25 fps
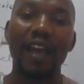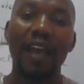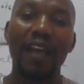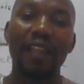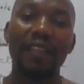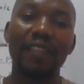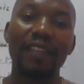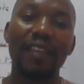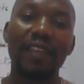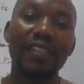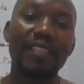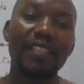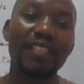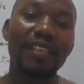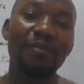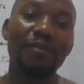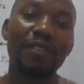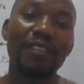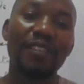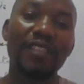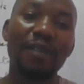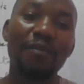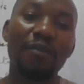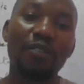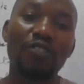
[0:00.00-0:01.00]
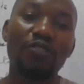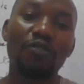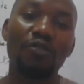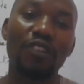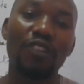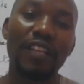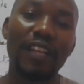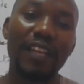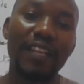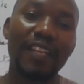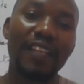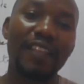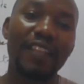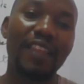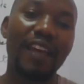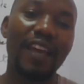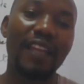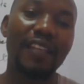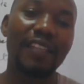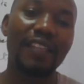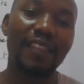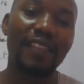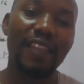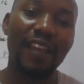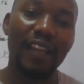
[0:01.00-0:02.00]
and the ATM is able to credit
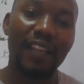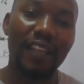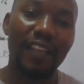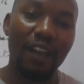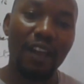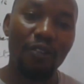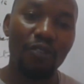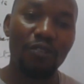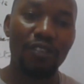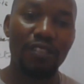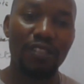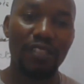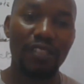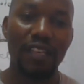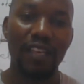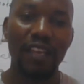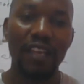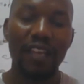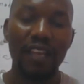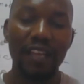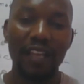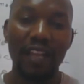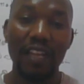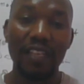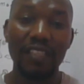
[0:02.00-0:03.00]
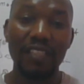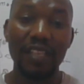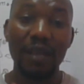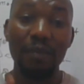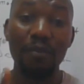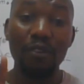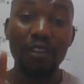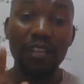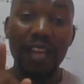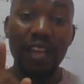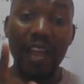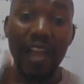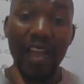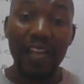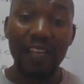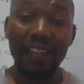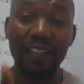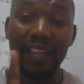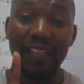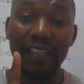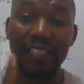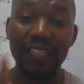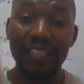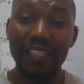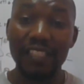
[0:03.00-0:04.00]
that in the account, can somebody hack
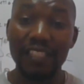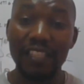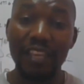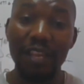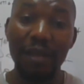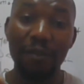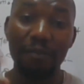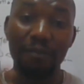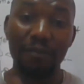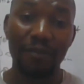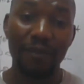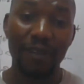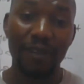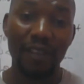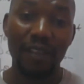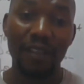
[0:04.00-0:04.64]
that ATM?